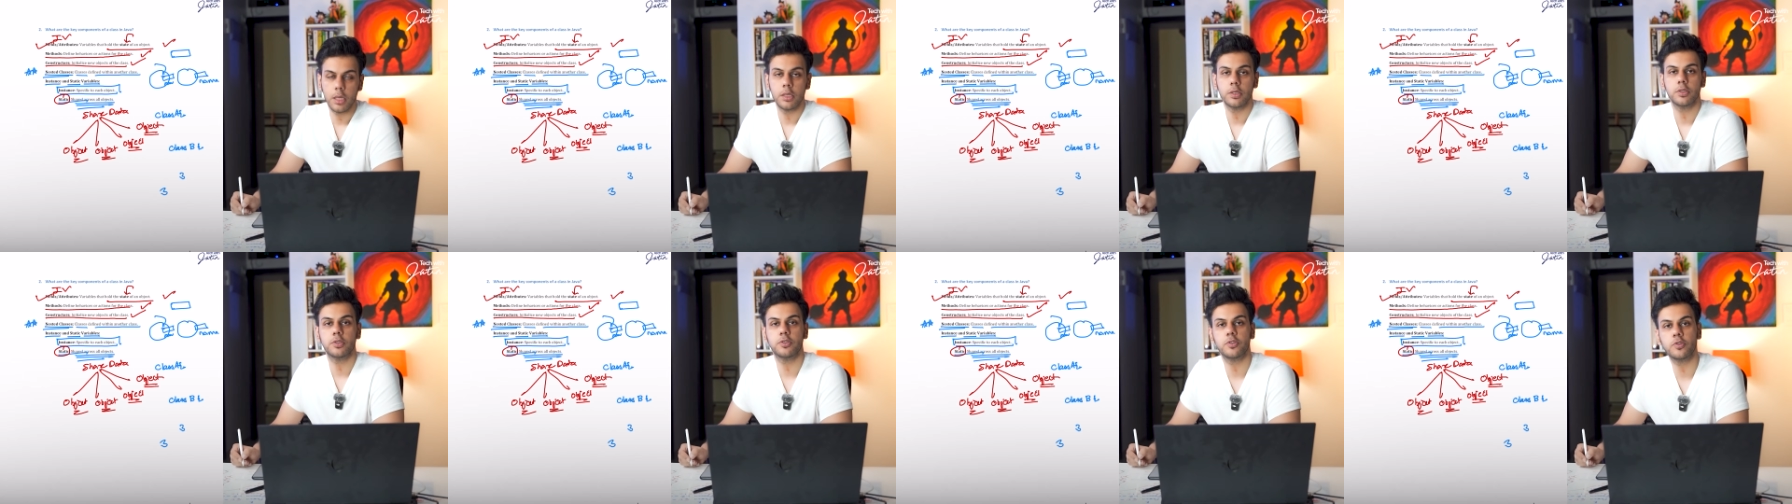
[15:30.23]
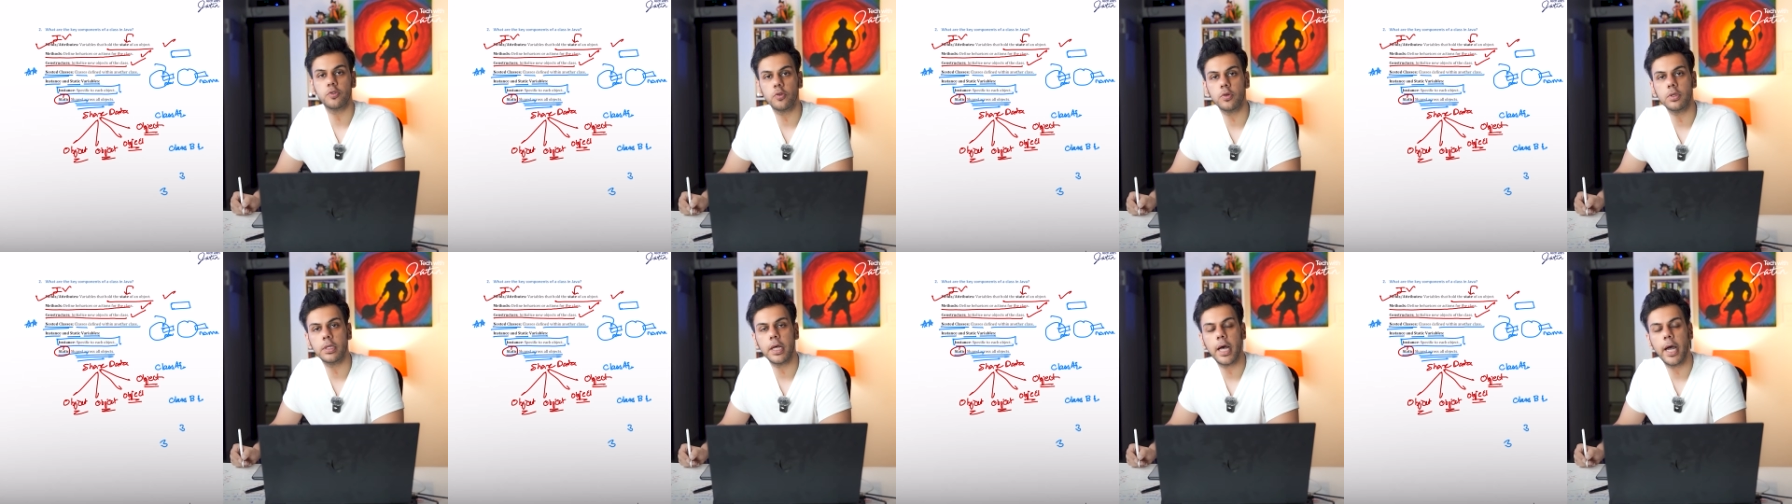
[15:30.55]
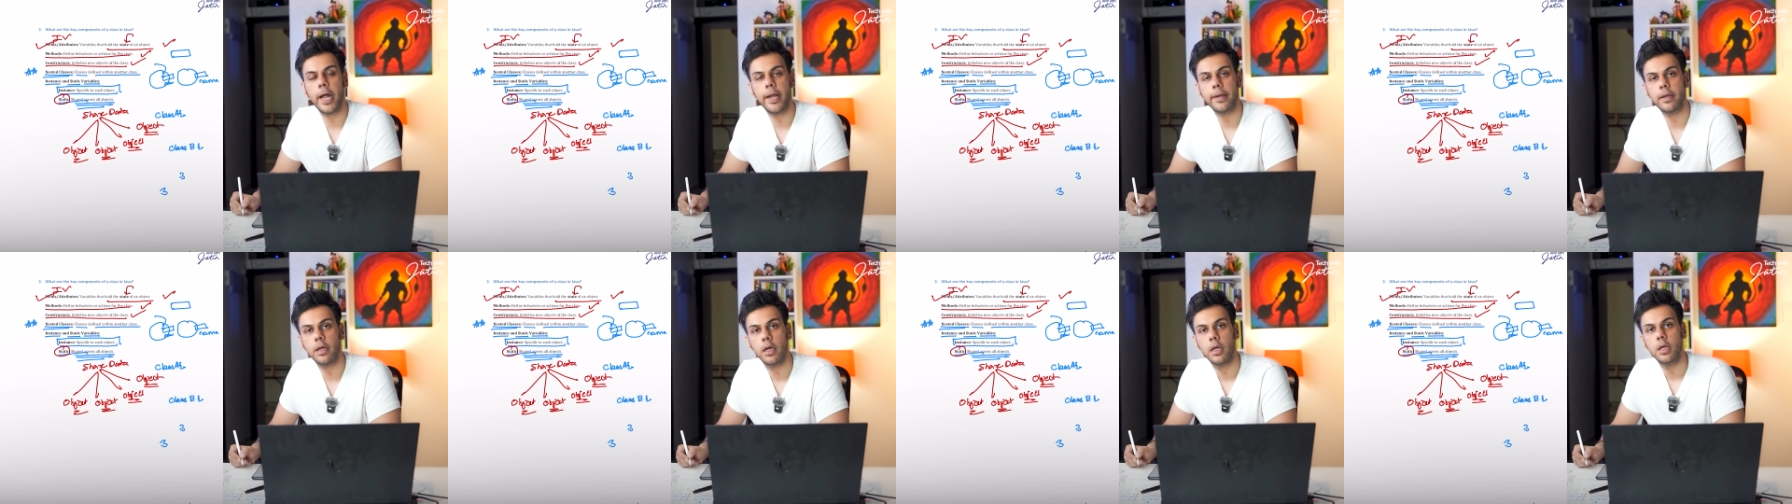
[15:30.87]
so
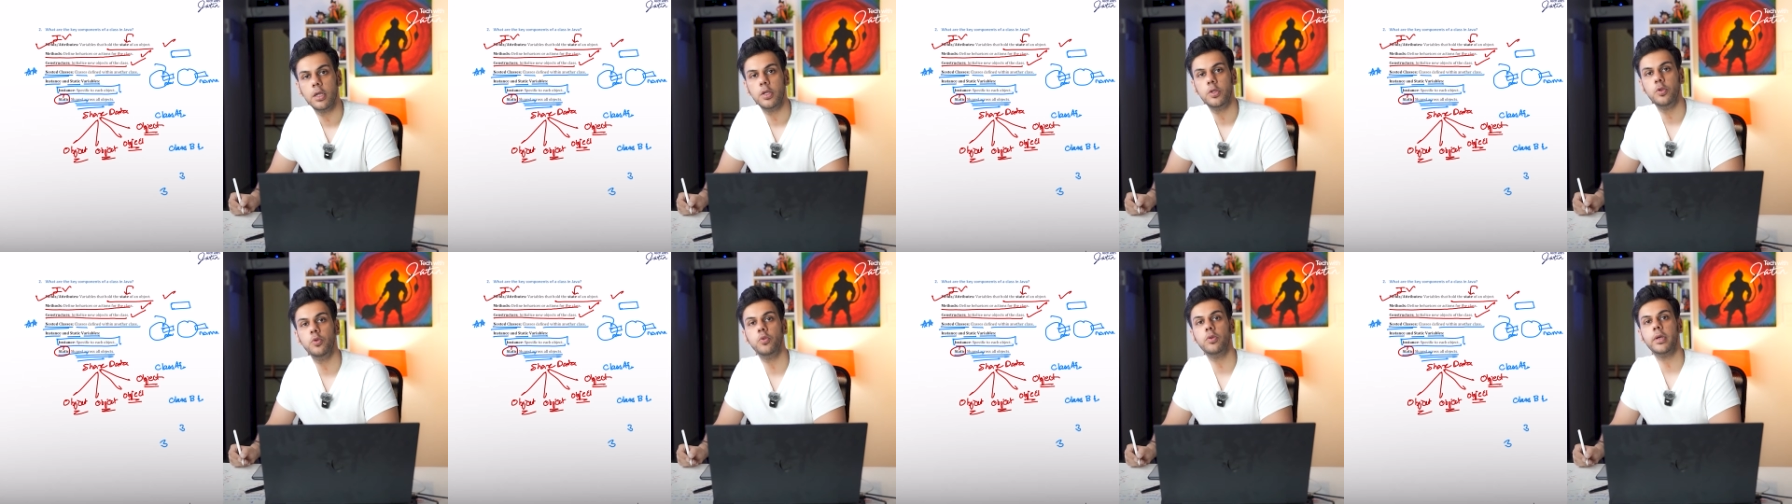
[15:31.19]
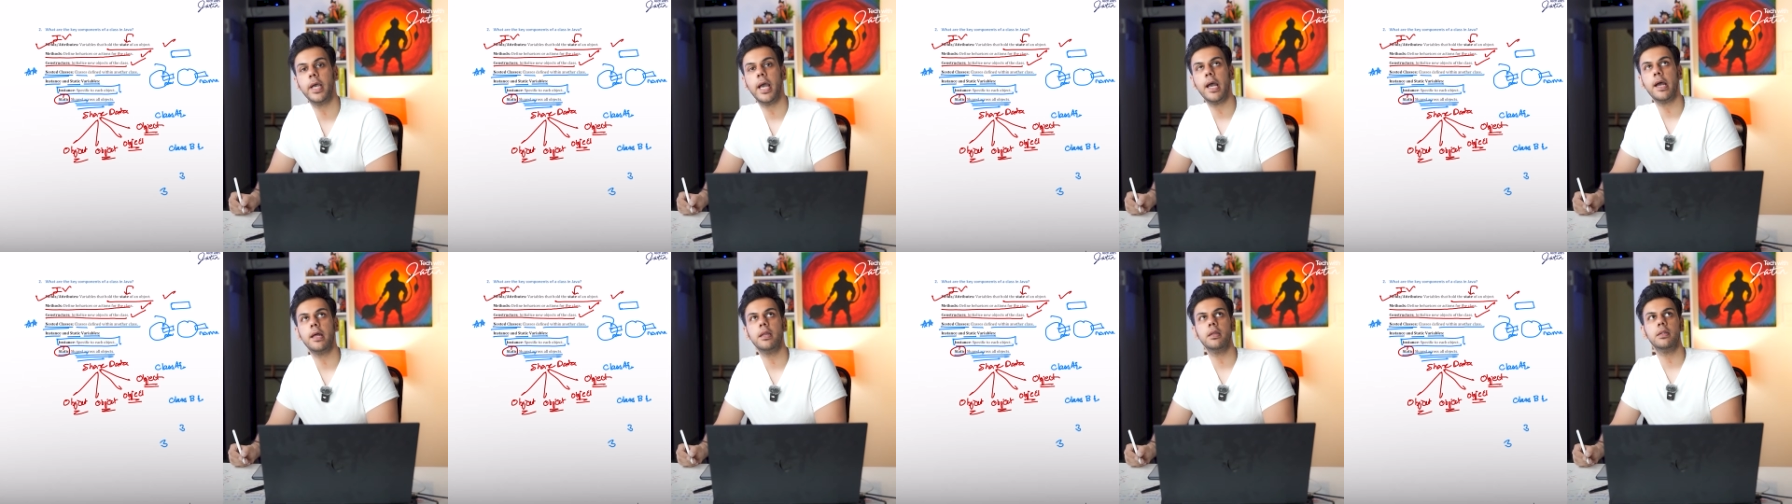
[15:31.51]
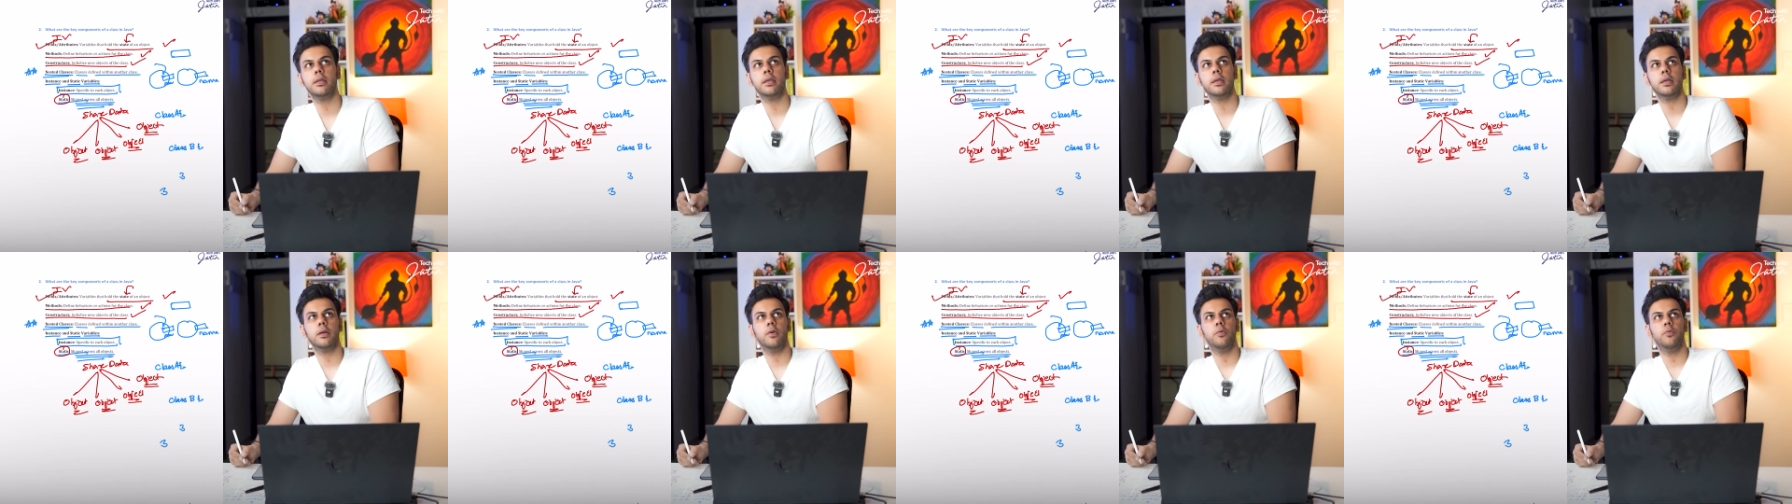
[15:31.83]
that you can